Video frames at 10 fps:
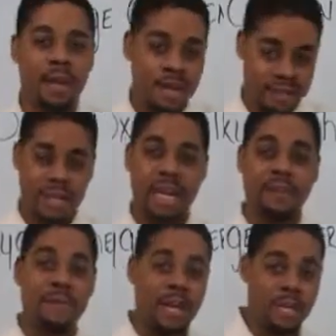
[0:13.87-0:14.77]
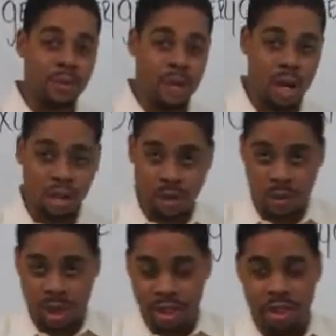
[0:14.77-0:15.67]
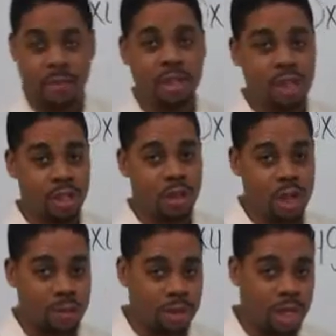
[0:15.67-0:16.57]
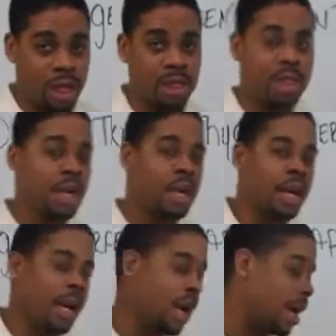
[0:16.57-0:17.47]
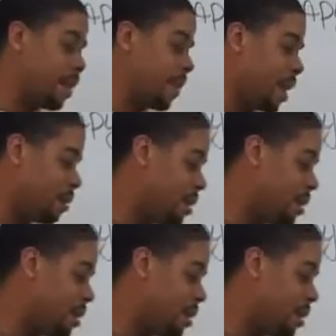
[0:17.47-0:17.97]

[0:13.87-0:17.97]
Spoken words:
Just like I've been answering all these questions, I want to teach you a couple things. And let